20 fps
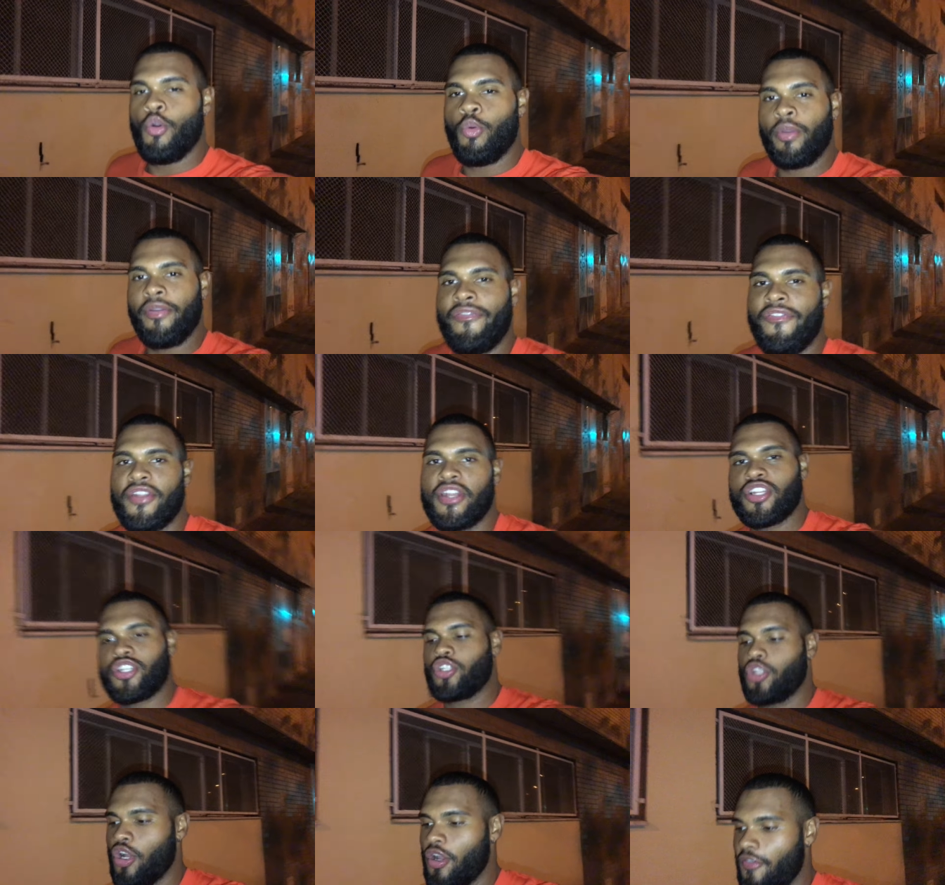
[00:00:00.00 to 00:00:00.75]
We
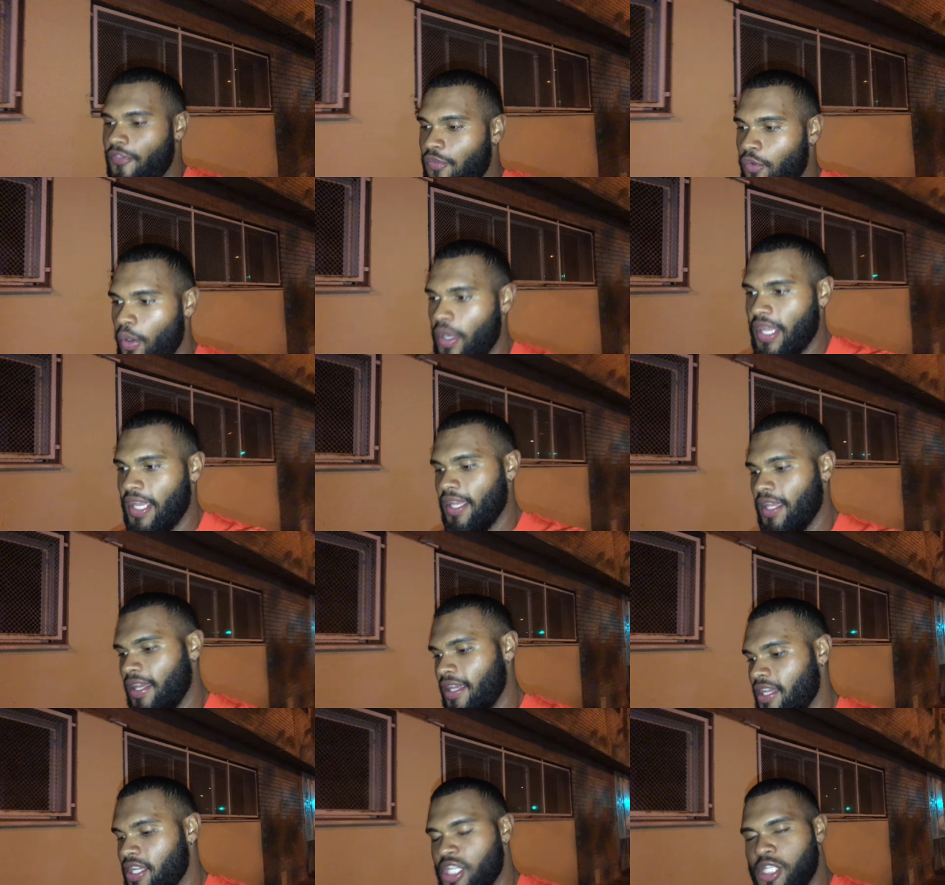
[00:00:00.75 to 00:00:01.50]
finished off with
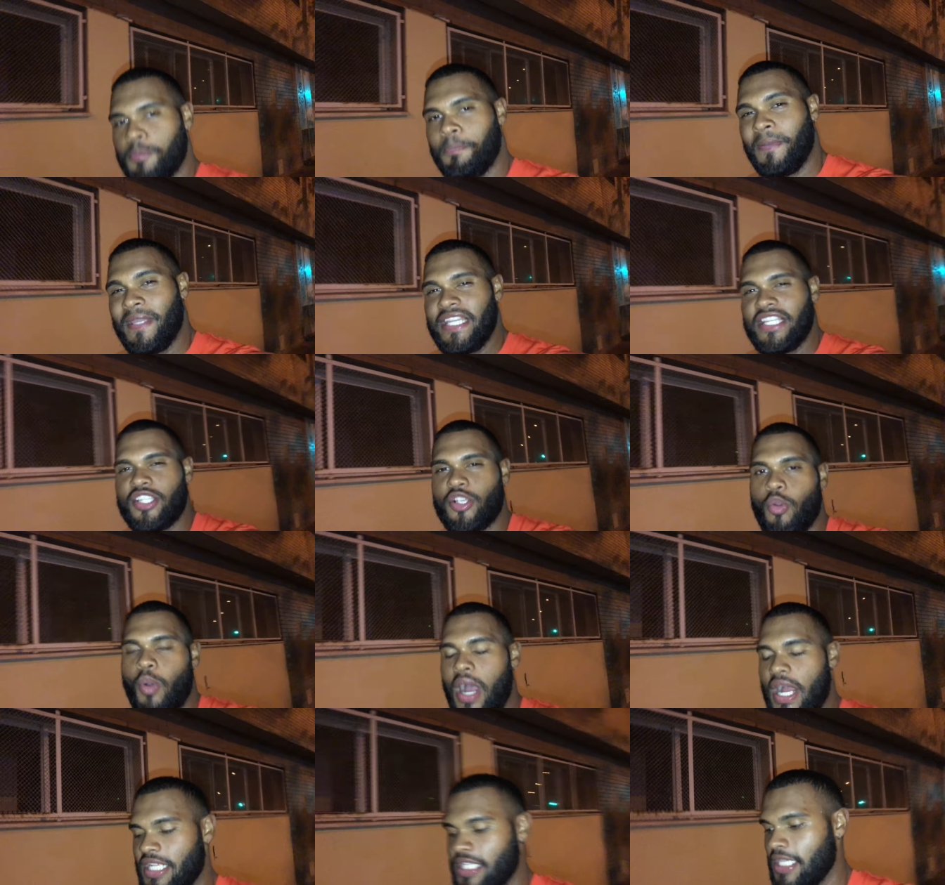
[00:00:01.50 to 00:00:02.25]
speed
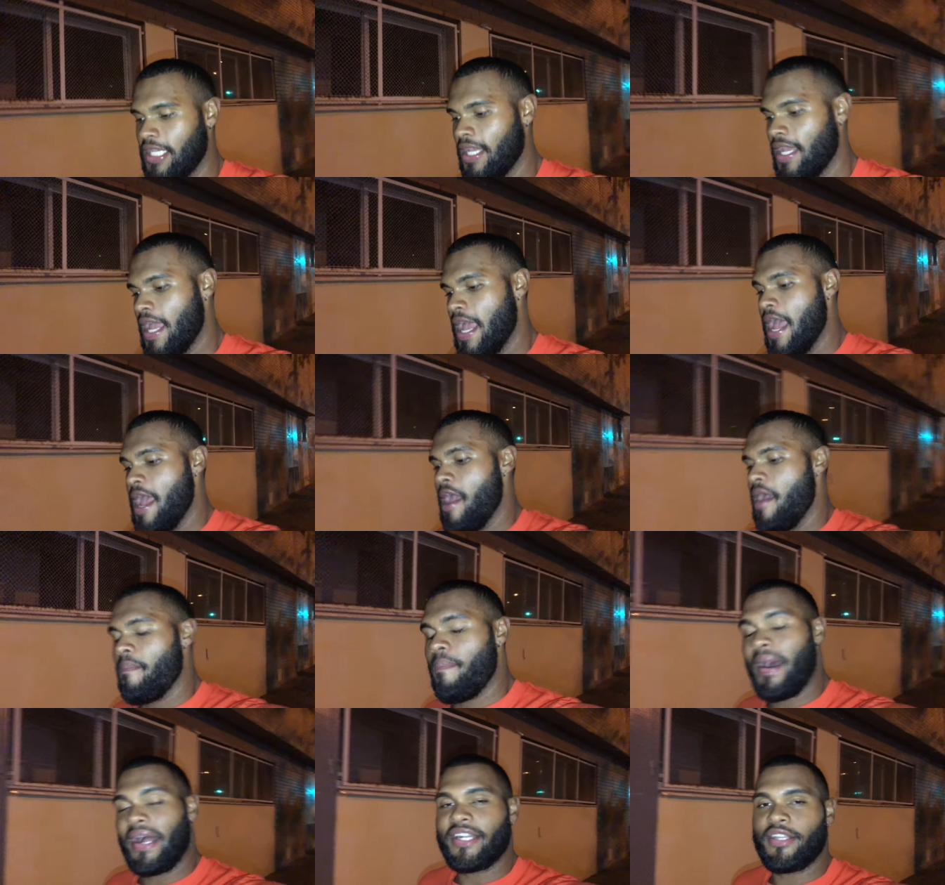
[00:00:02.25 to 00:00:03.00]
squats,
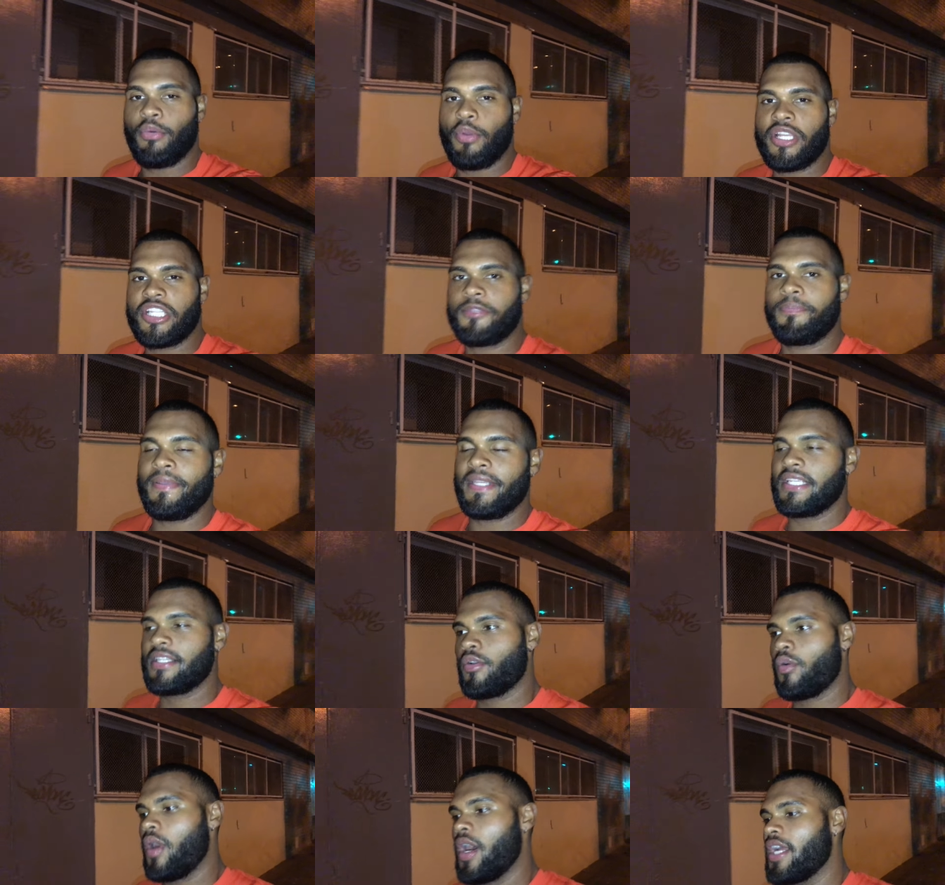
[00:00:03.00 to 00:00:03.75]
bodyweight speed
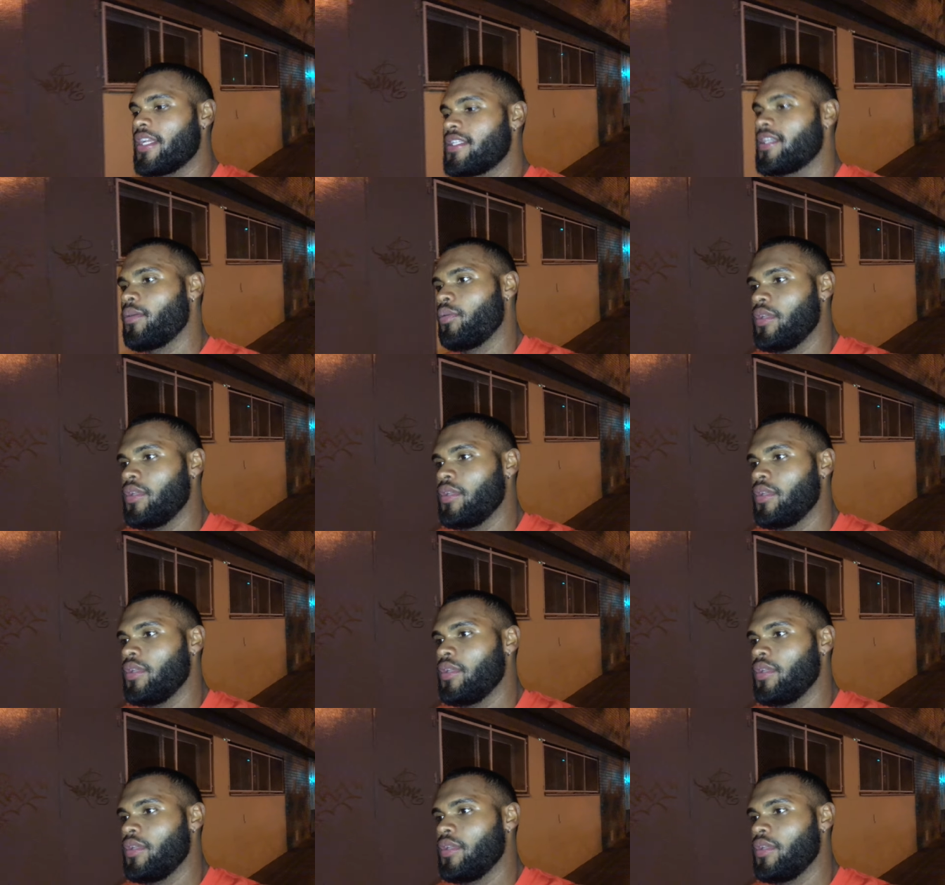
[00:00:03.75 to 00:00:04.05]
squats.